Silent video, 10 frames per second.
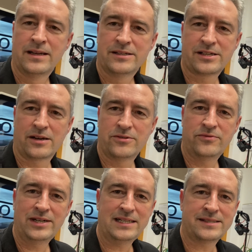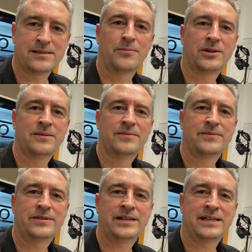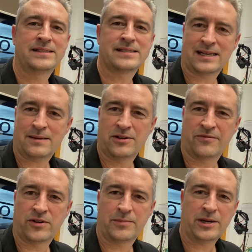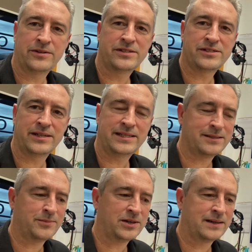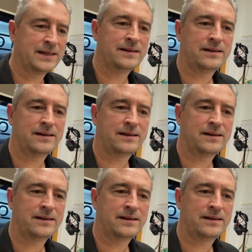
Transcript: So really simple. There's a couple of components you need to buy.